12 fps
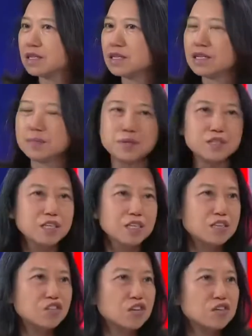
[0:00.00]
liberty
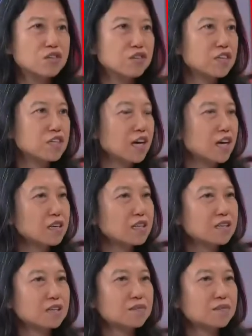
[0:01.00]
is under attack.